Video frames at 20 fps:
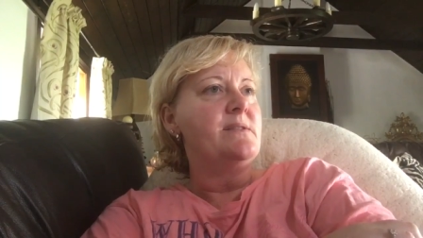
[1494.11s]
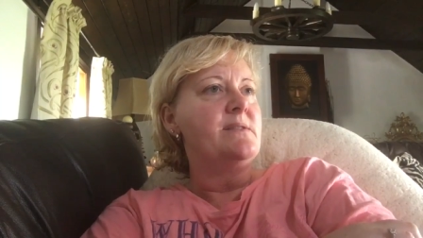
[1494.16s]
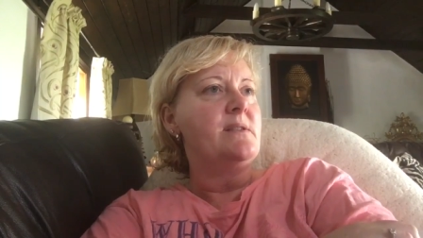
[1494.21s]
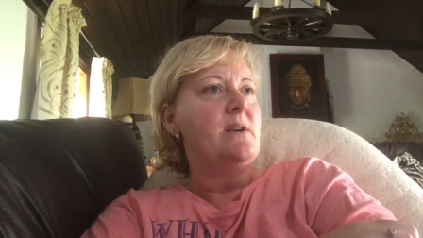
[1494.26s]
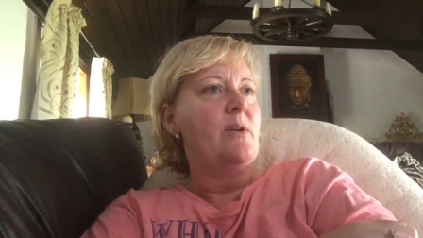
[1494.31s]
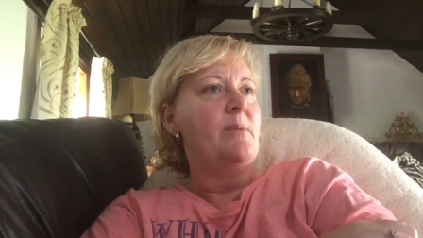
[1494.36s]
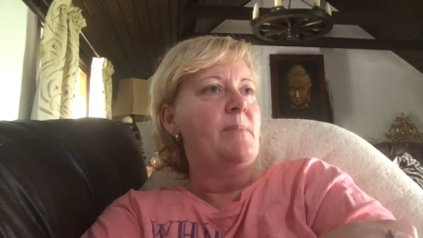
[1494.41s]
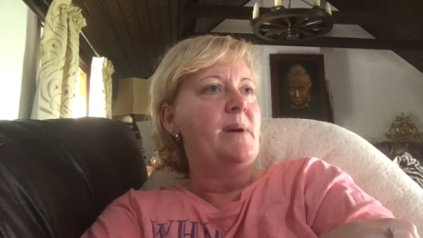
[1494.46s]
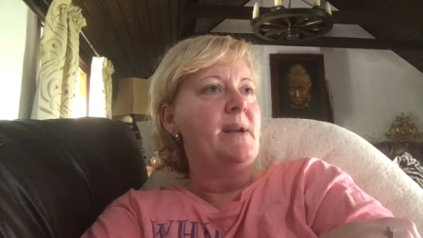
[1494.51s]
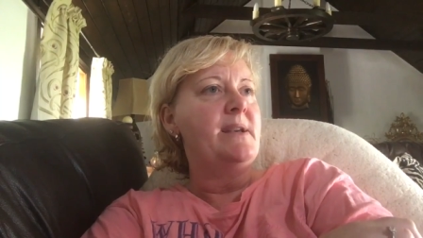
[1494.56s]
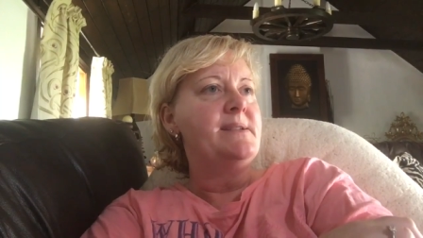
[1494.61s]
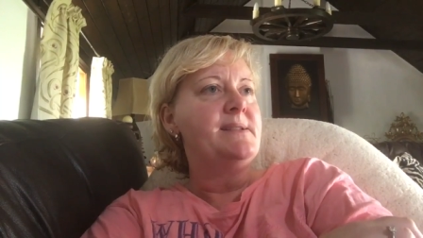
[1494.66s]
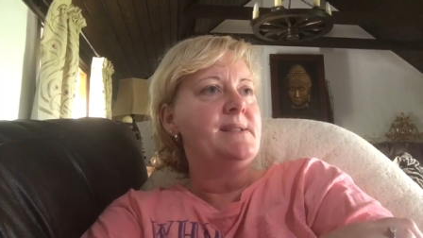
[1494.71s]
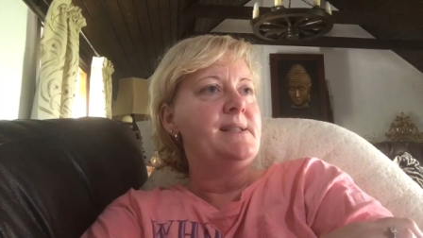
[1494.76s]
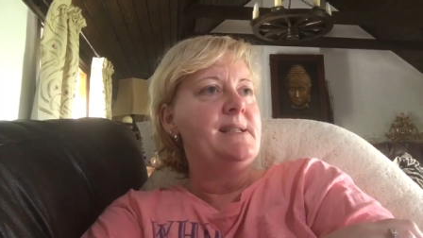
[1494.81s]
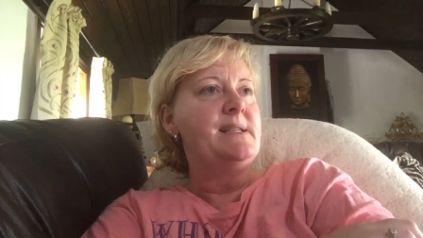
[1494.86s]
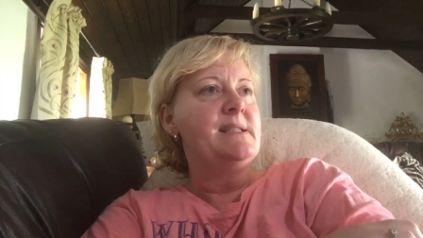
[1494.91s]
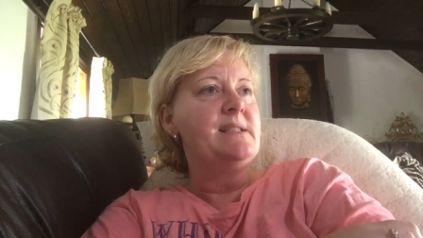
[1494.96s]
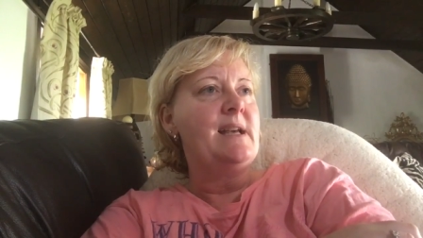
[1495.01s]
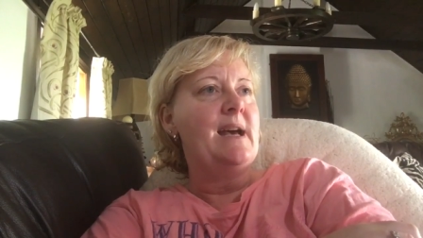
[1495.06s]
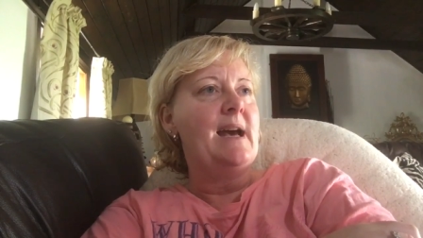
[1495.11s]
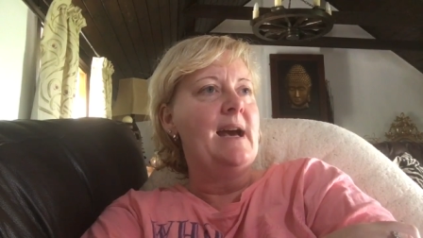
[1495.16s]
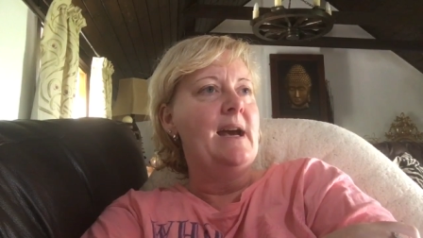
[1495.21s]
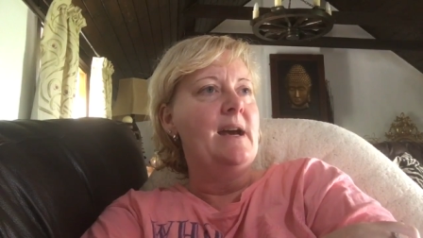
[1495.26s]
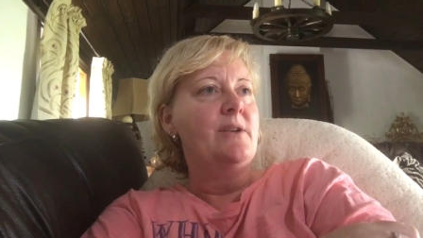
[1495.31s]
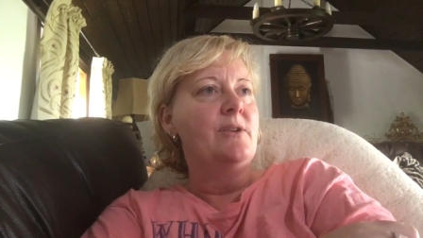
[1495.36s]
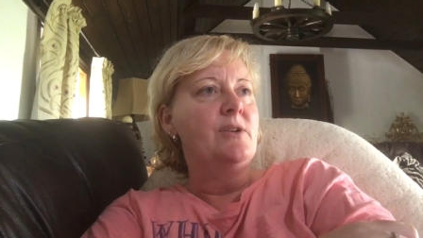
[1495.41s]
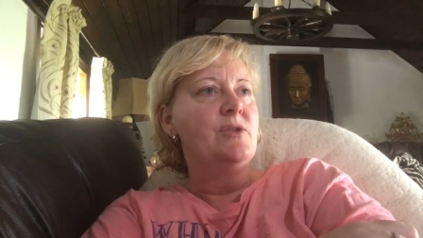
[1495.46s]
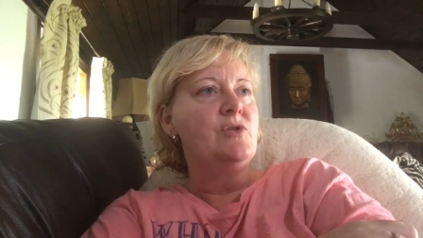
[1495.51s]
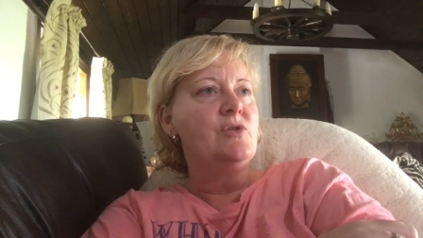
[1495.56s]
So I basically sat
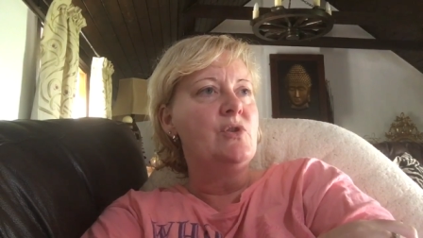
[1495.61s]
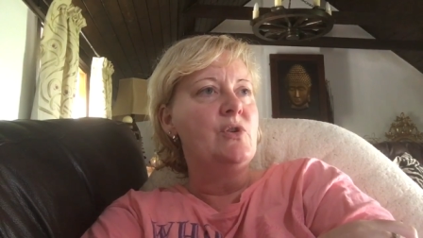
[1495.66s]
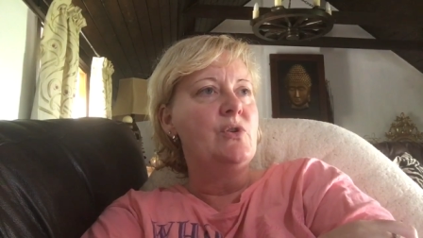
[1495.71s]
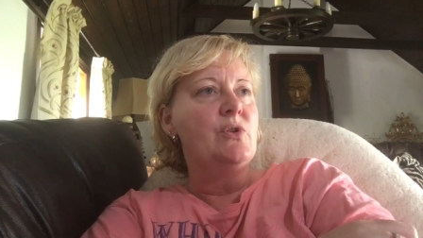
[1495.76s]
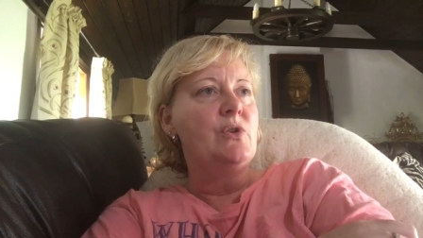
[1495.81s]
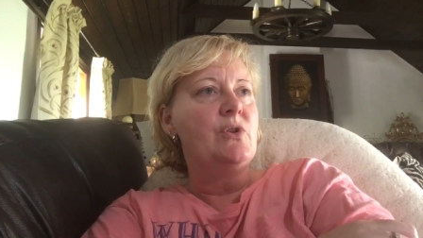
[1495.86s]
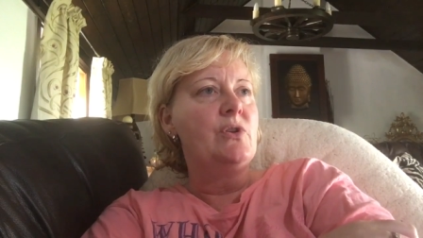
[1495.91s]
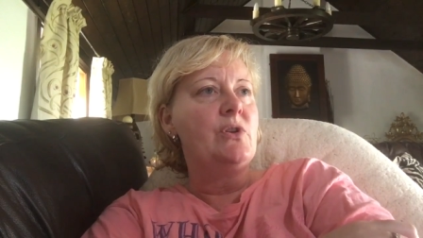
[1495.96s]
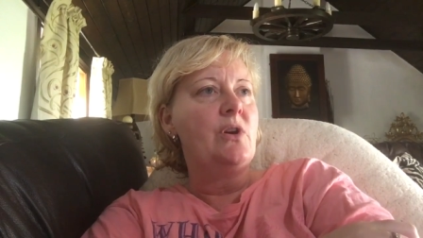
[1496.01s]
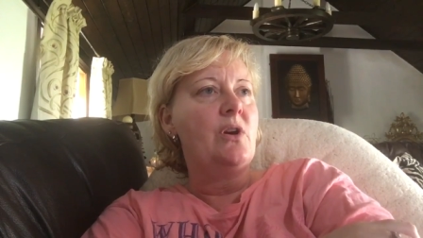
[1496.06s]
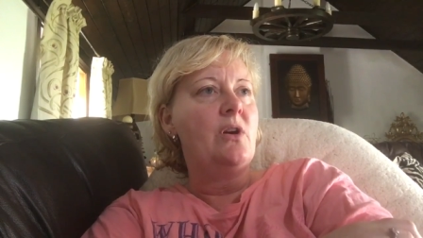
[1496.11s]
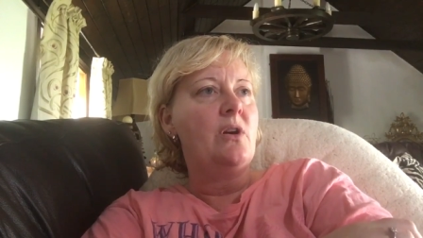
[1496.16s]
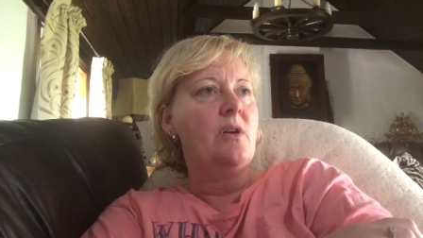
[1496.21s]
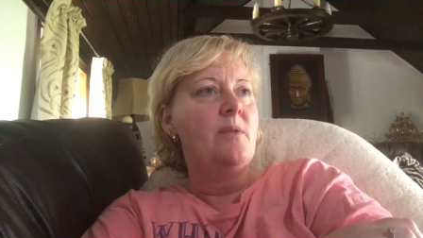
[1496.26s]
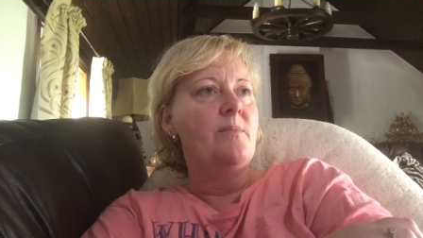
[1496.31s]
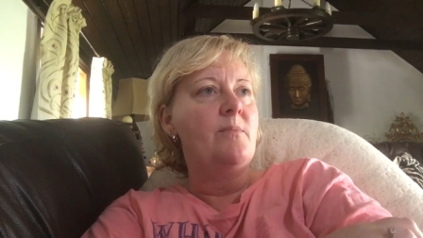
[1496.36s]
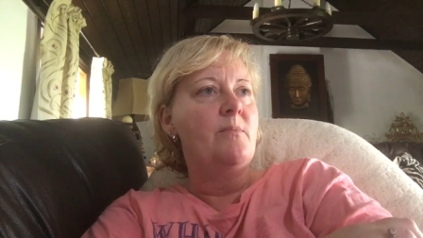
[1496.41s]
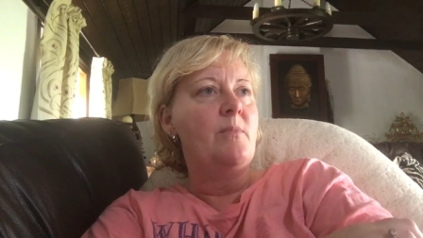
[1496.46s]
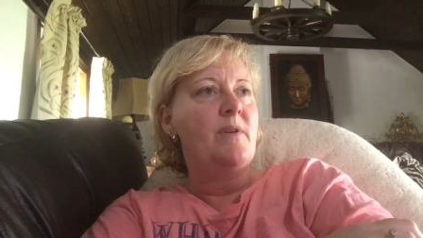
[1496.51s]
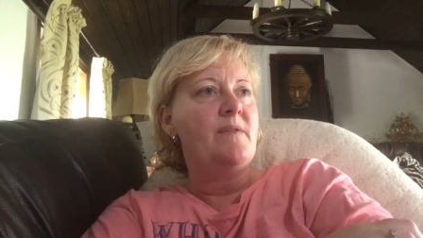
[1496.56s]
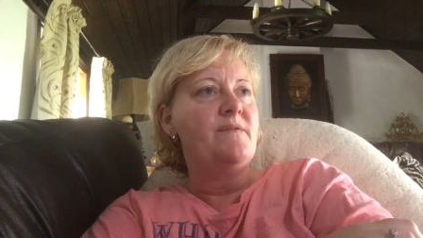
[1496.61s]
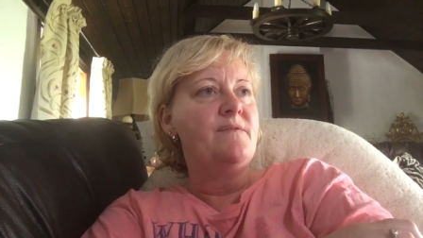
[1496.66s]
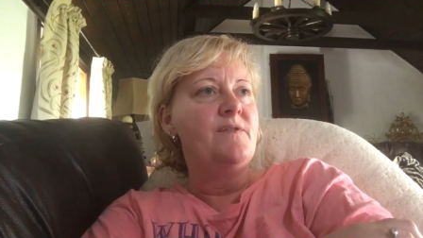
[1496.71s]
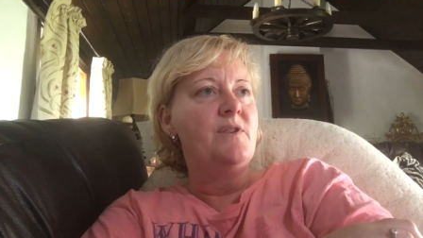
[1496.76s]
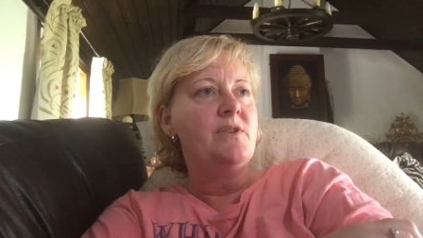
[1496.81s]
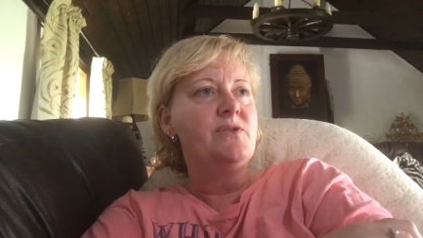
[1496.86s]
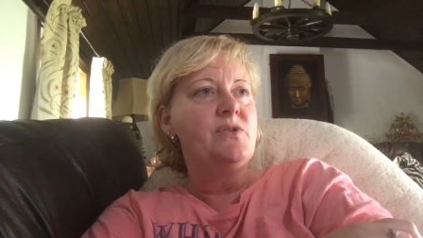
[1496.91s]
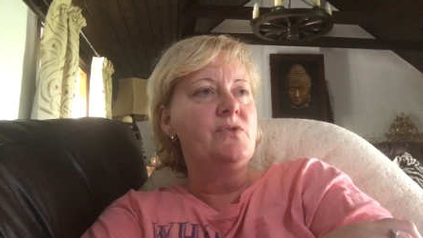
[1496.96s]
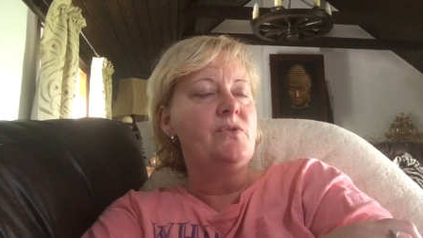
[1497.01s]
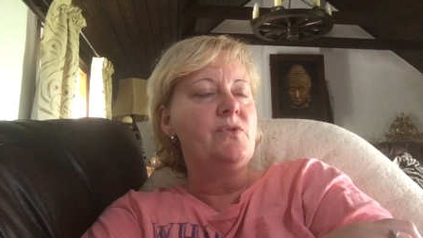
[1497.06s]
and I took my
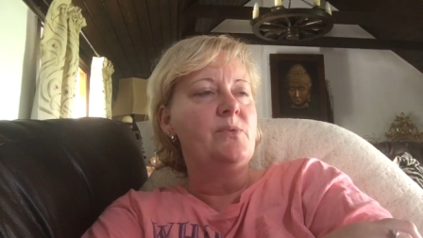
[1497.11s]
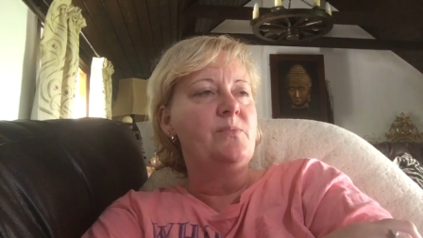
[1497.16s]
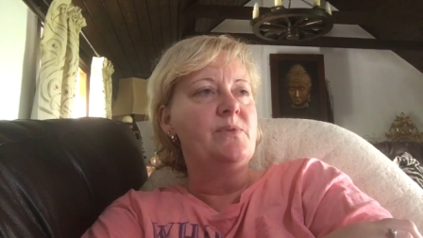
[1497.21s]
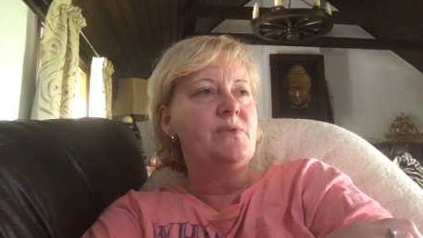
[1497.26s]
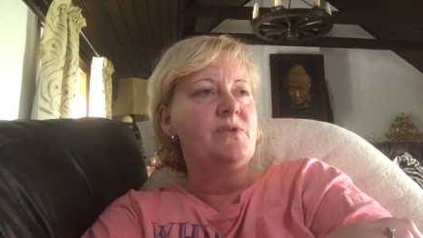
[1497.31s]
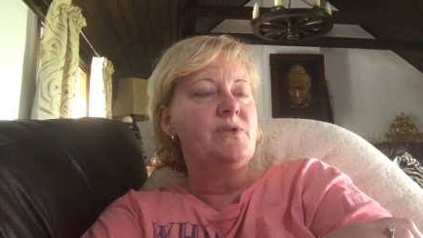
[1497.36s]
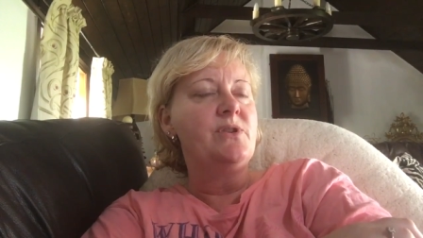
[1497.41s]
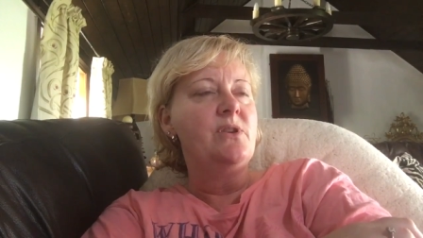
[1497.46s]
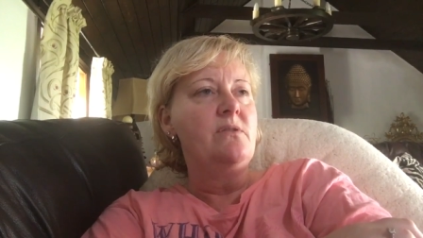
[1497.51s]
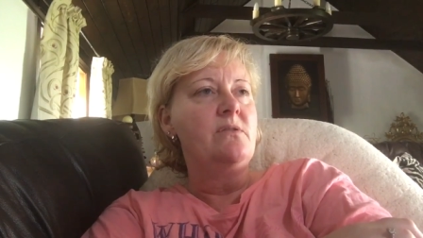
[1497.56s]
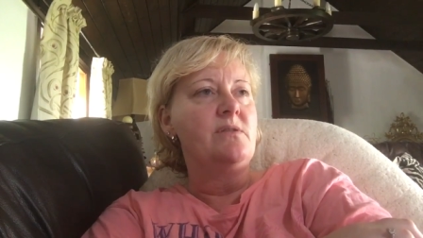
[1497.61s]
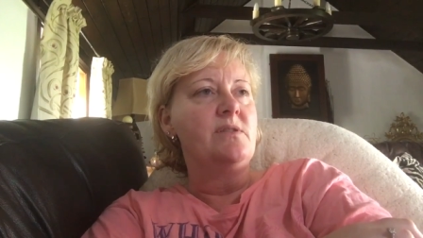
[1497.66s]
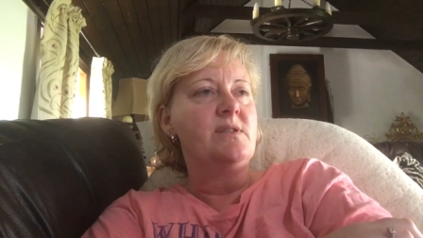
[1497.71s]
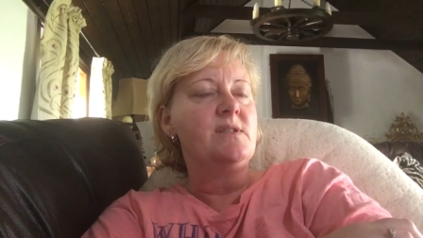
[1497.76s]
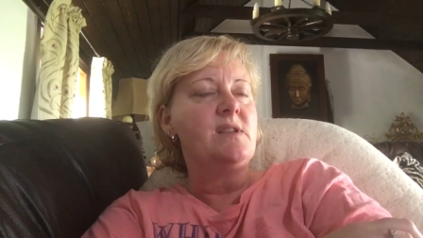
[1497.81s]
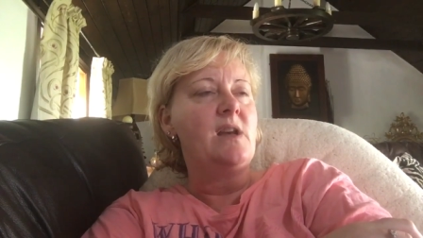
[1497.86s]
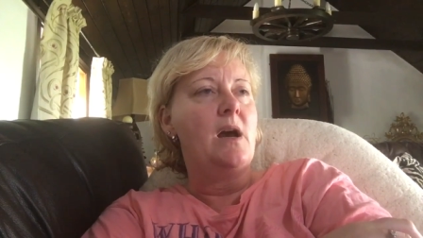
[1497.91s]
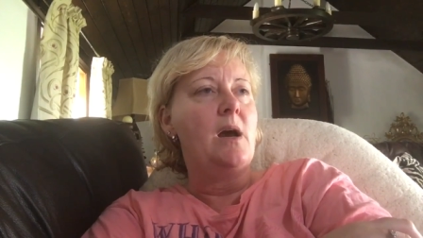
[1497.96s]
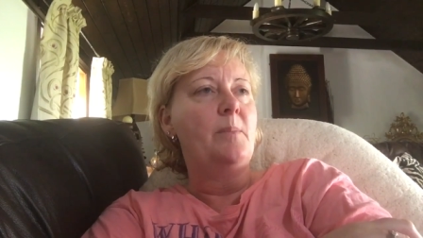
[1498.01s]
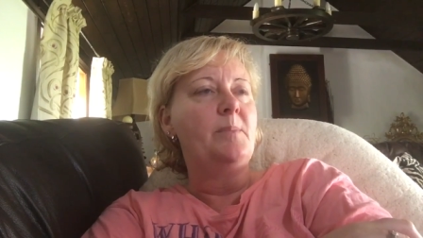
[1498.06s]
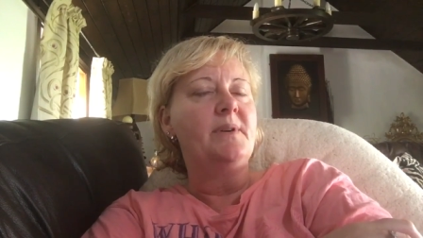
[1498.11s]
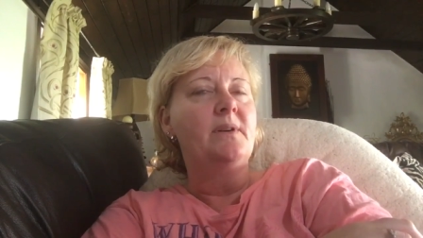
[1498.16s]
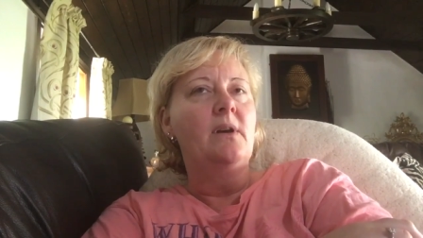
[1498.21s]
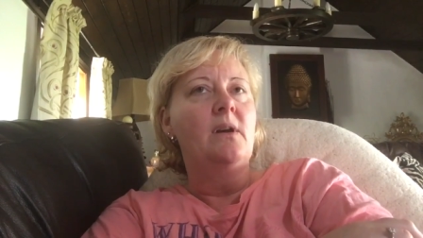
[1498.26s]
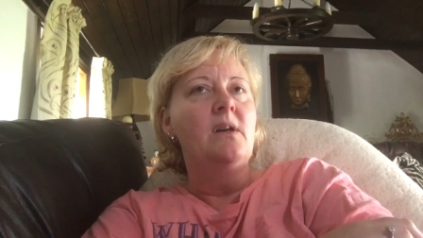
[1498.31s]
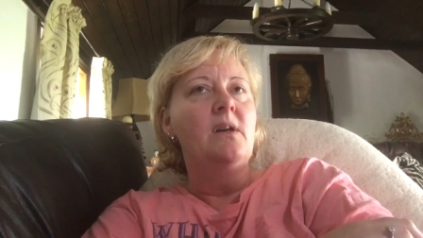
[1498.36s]
first group of students up.